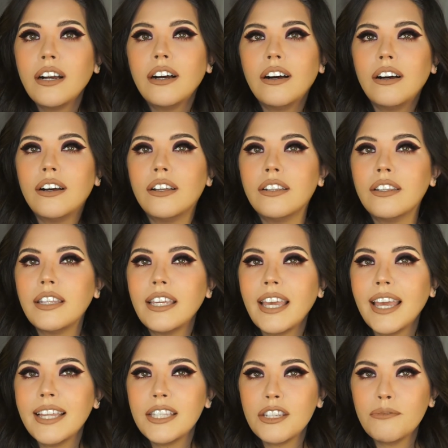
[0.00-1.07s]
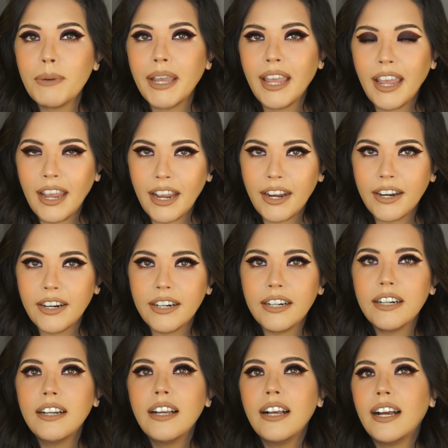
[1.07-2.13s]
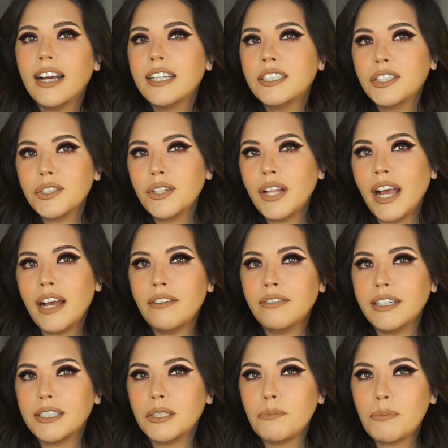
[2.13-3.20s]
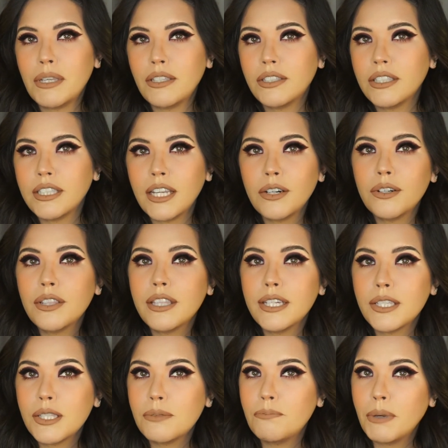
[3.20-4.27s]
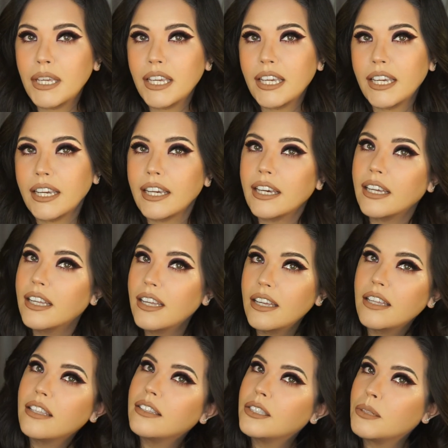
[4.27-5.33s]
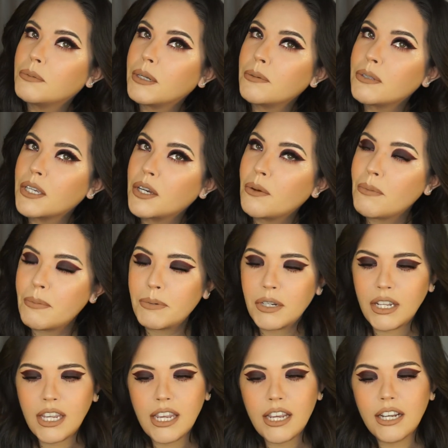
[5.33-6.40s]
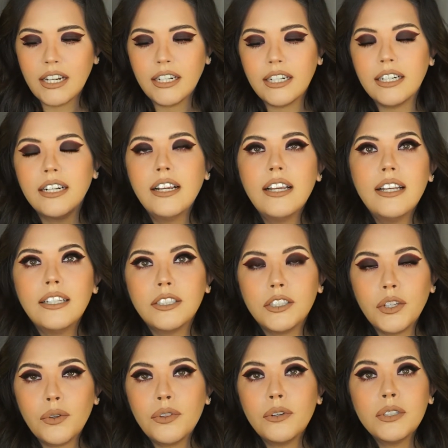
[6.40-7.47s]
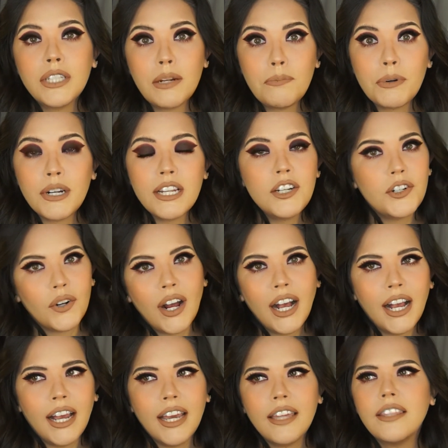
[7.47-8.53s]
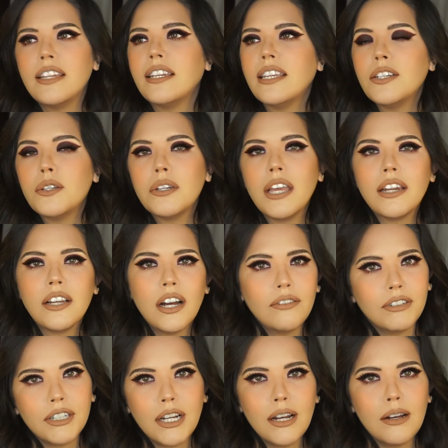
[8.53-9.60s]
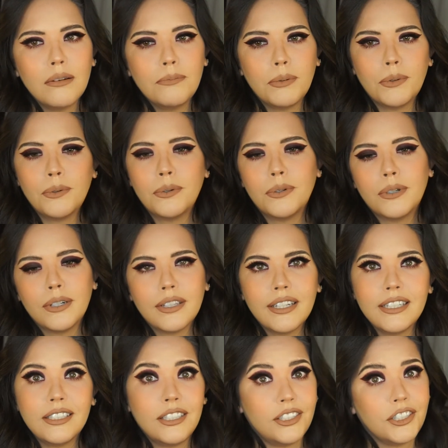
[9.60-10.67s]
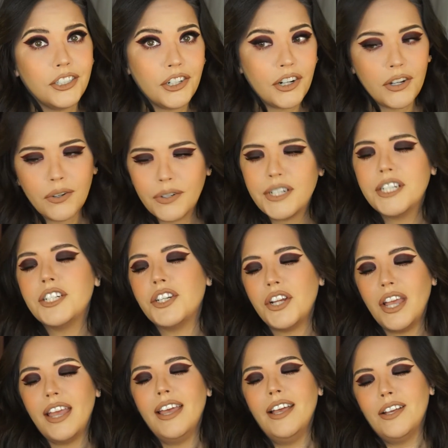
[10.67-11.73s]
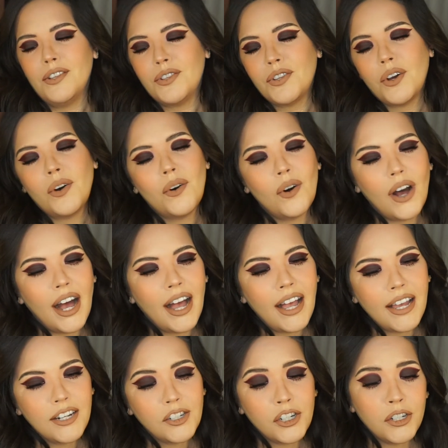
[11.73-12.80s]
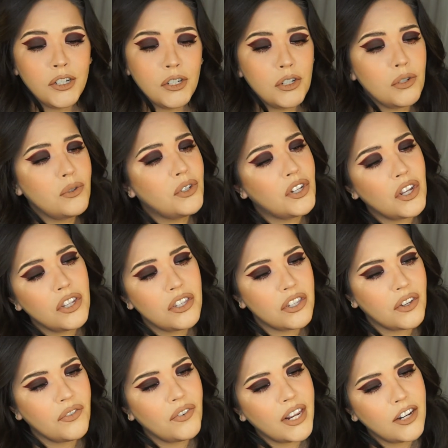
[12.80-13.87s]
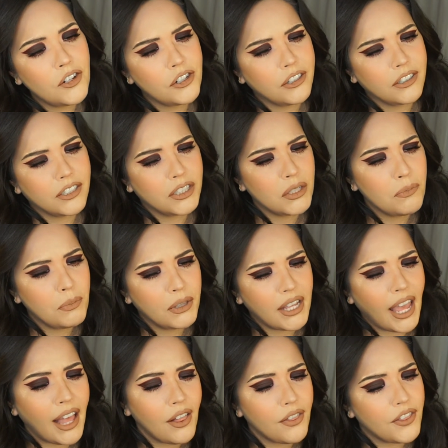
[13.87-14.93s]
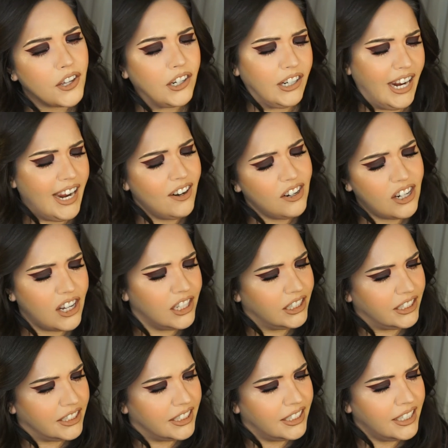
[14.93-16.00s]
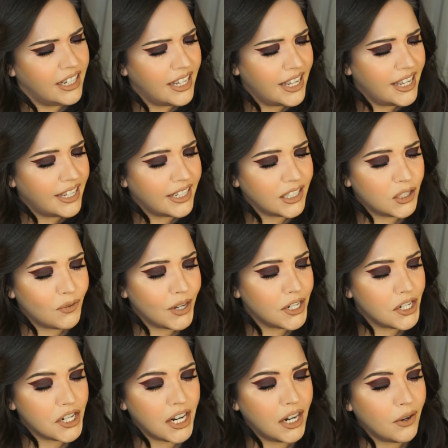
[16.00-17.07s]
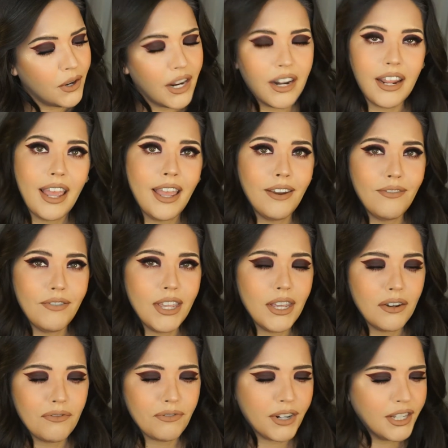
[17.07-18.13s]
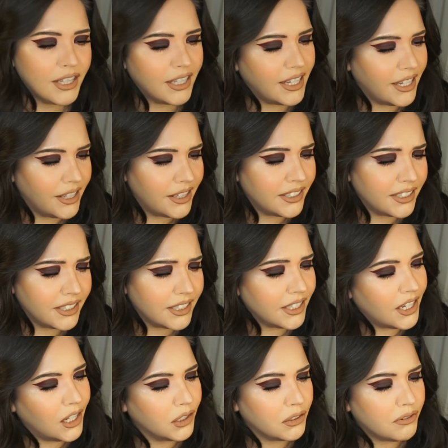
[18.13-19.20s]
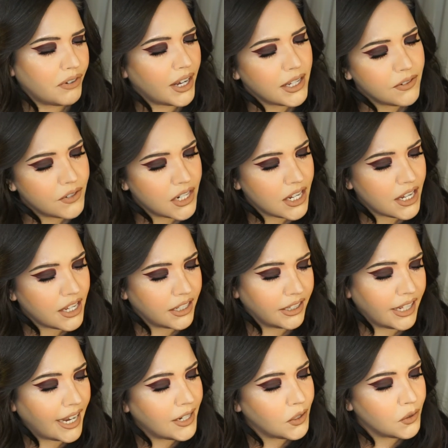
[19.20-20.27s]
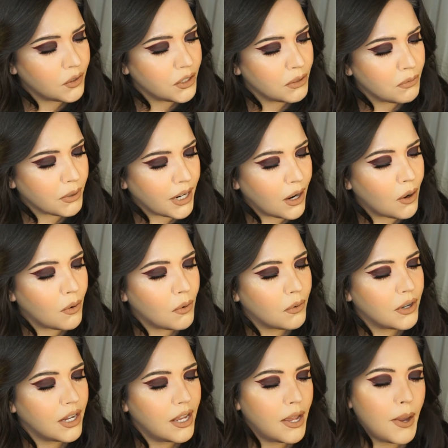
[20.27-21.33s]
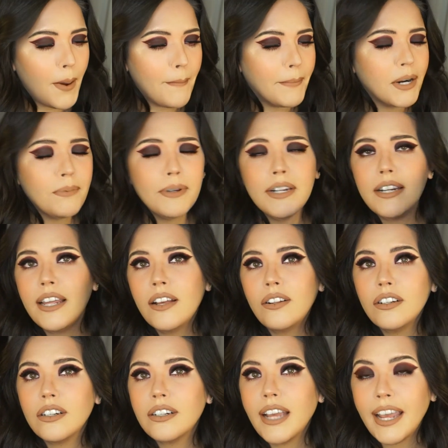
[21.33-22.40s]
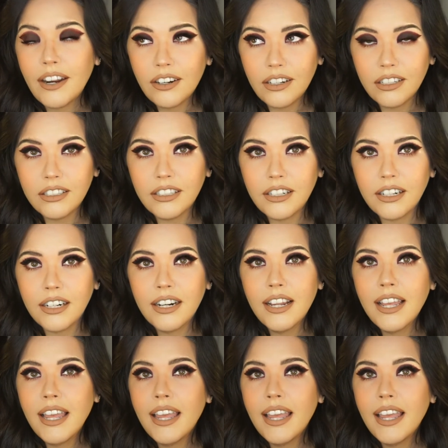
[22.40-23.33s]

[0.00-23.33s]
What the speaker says: on the ends of my hair. I still have like some pieces that are this big. Sometimes they come up to here. So those get pretty dry. They need to get covered up or they start turning orange. So I turn to Tints of Nature Simply Healthier Hair Color. It's vegetarian and vegan friendly. This is a color 5D light golden brown permanent hair color,